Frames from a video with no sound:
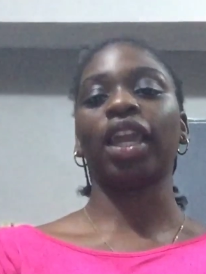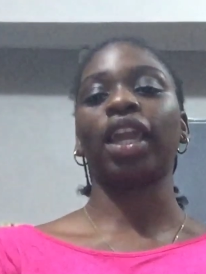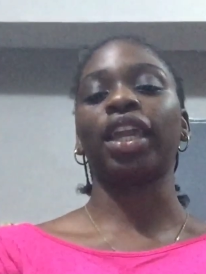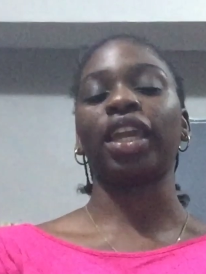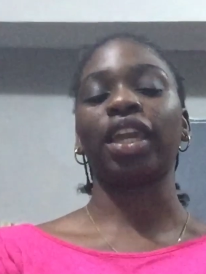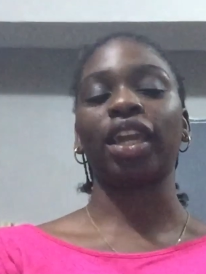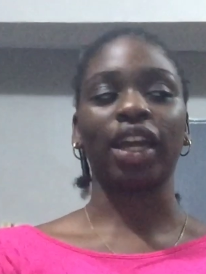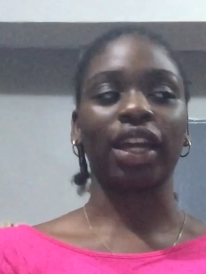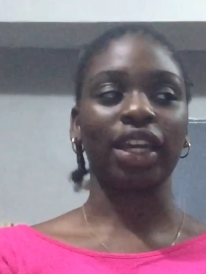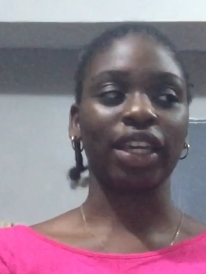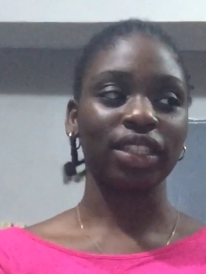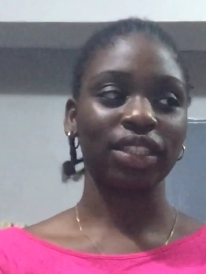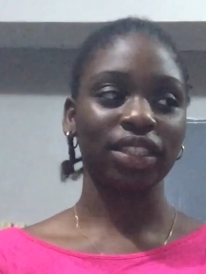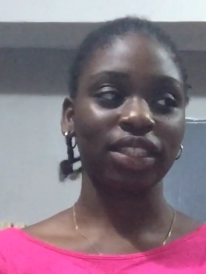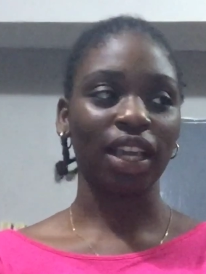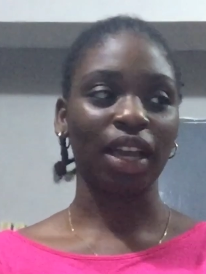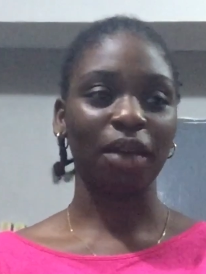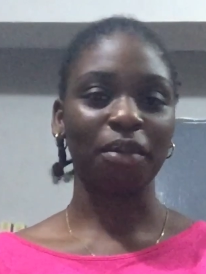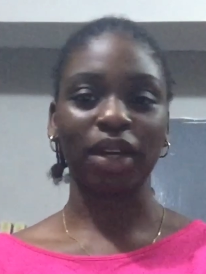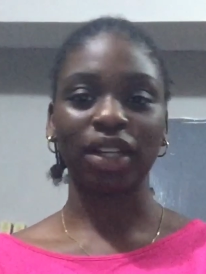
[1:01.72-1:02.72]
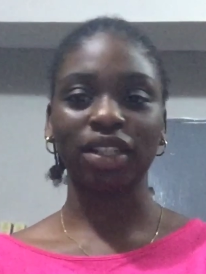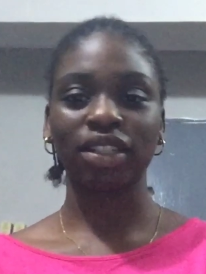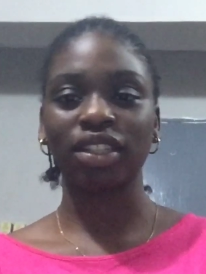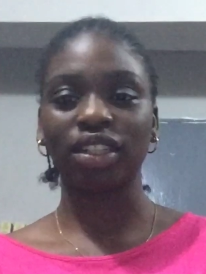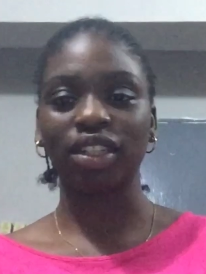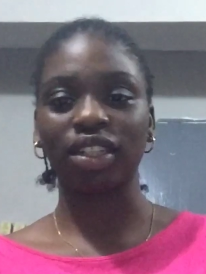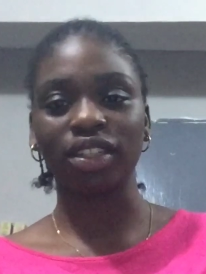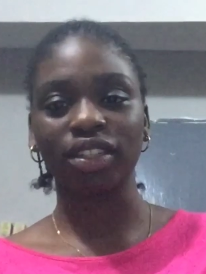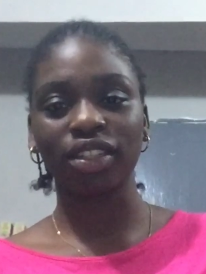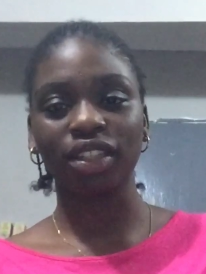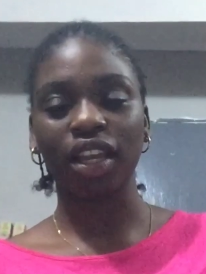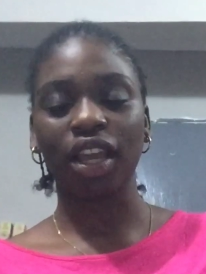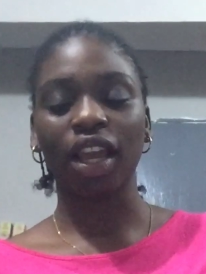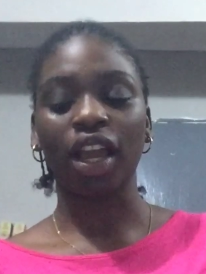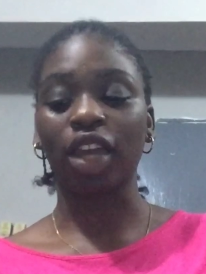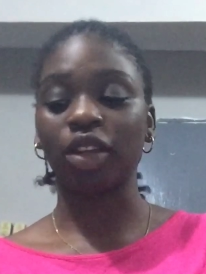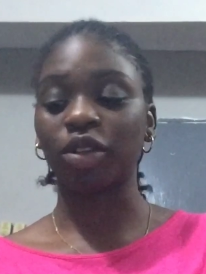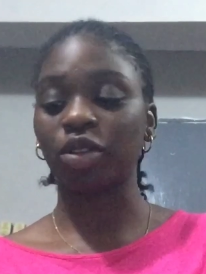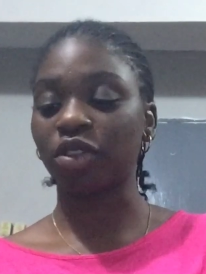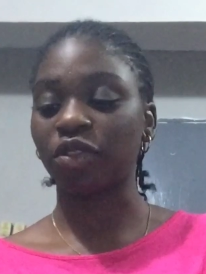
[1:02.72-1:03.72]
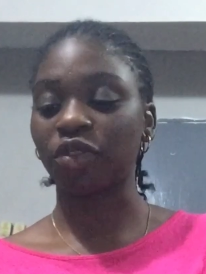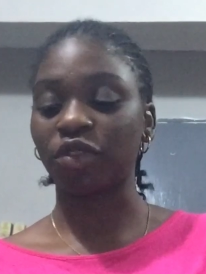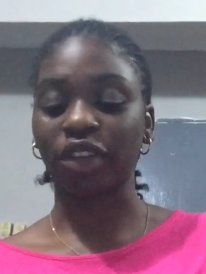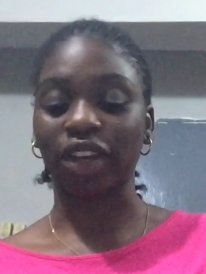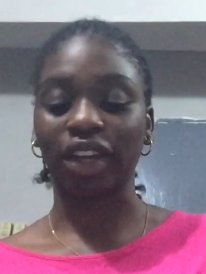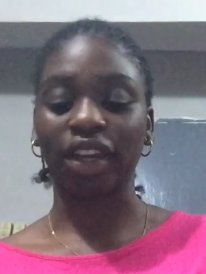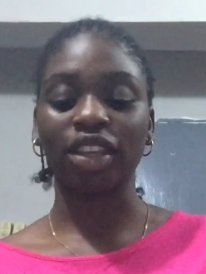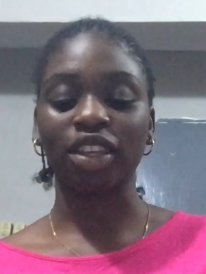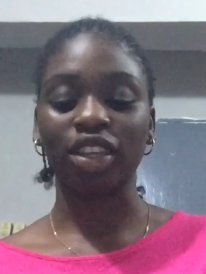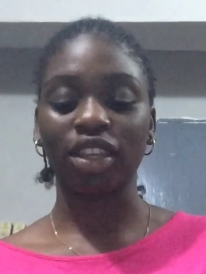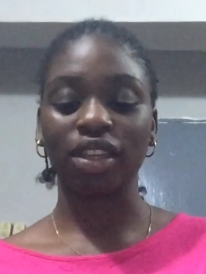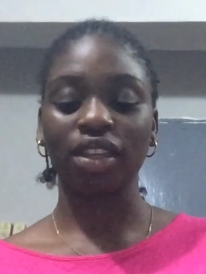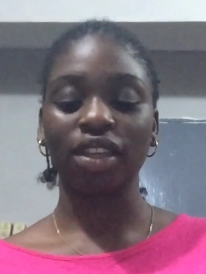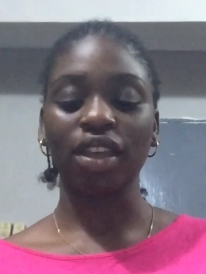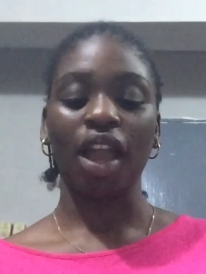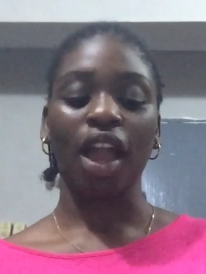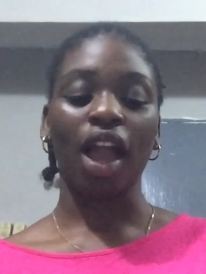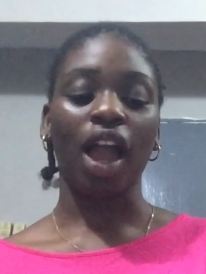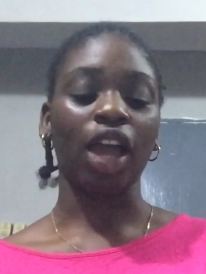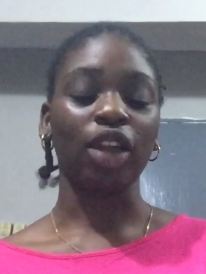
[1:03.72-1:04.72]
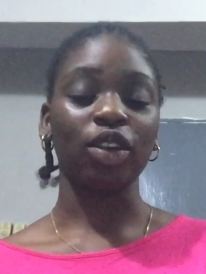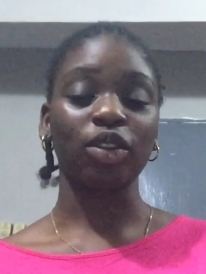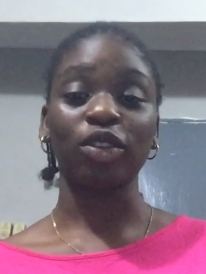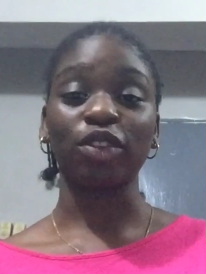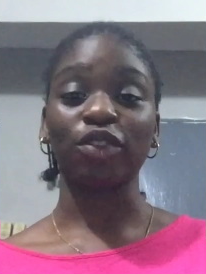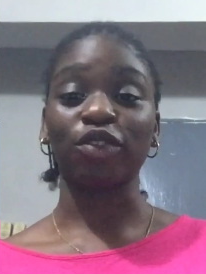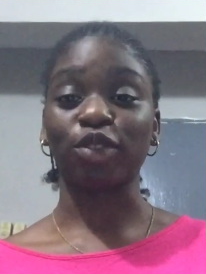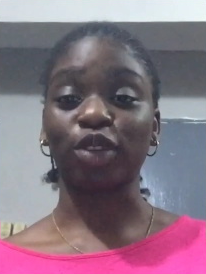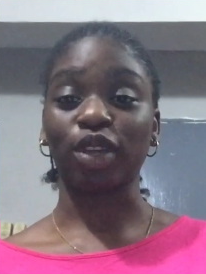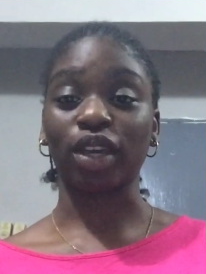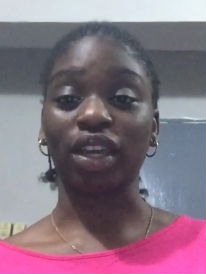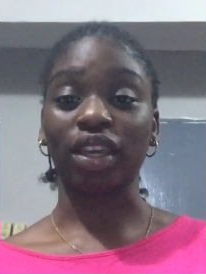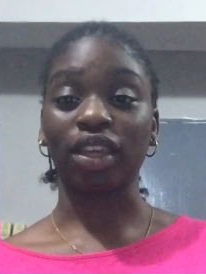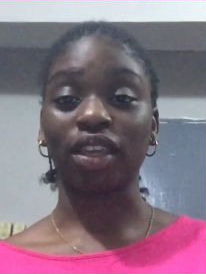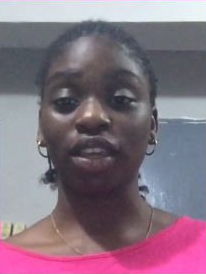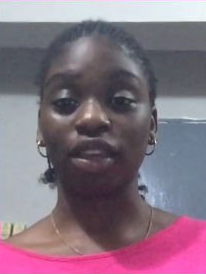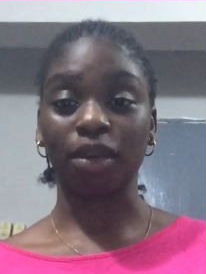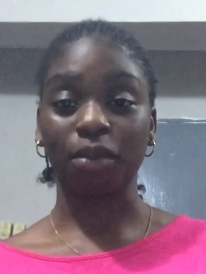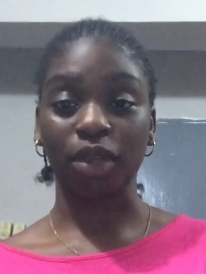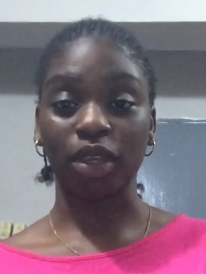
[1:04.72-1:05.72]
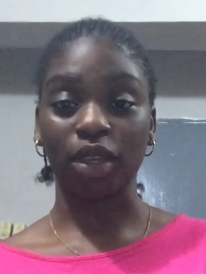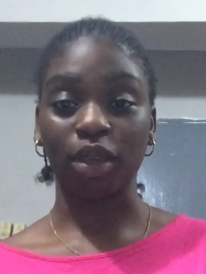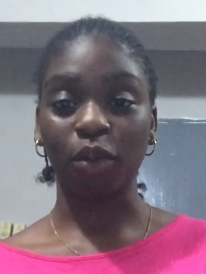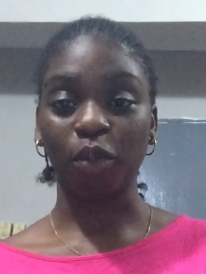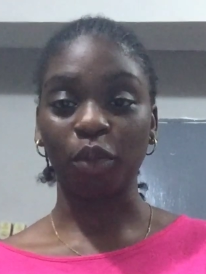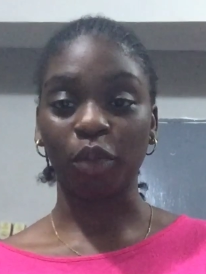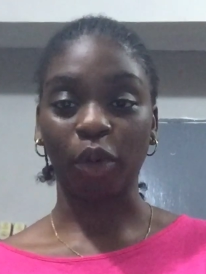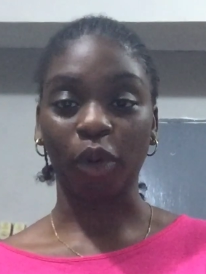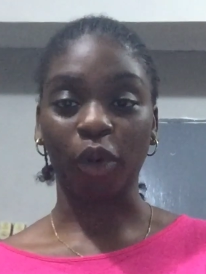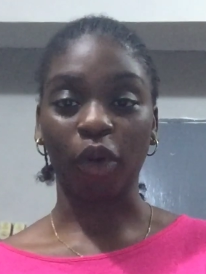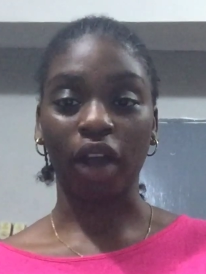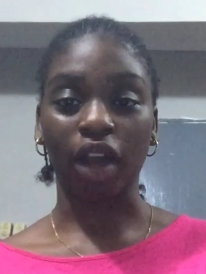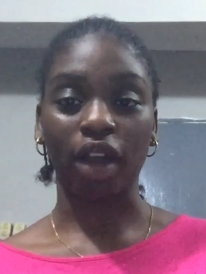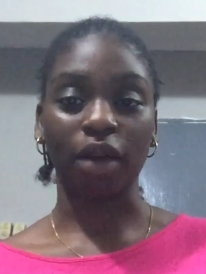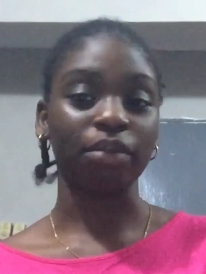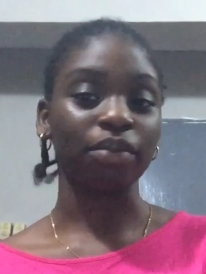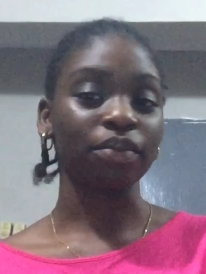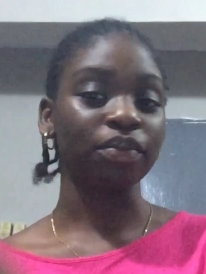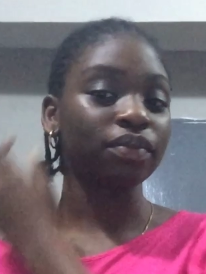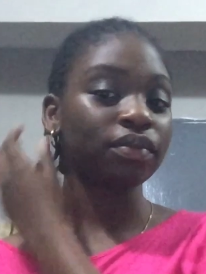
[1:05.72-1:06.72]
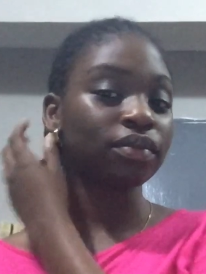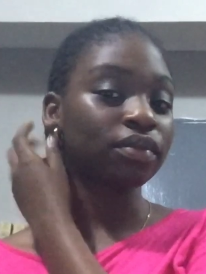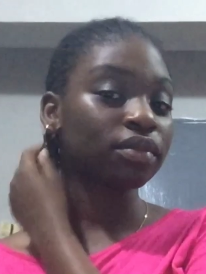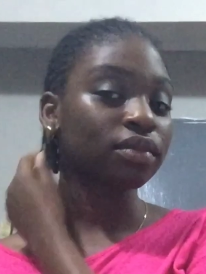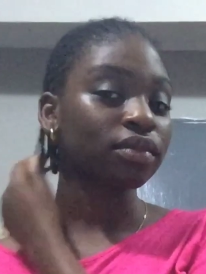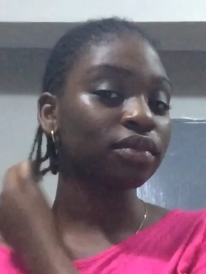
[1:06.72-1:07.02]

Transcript: hey guys, I'm actually, I don't know if I, I don't know if you can hear me, but I'm